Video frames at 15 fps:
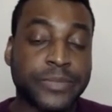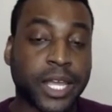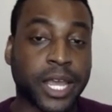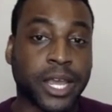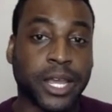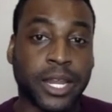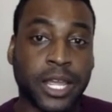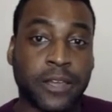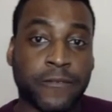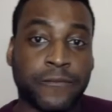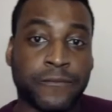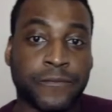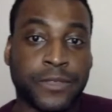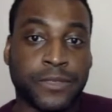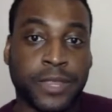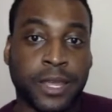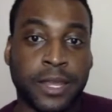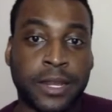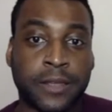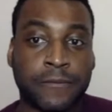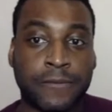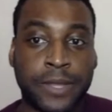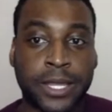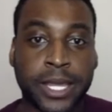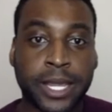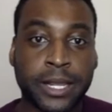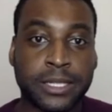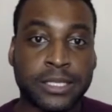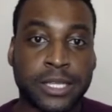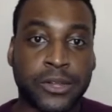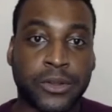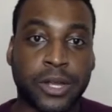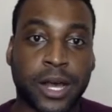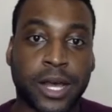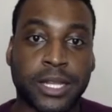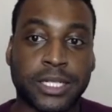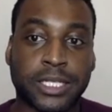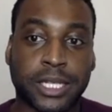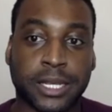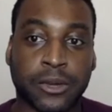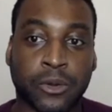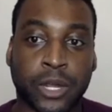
and if they can't see your content,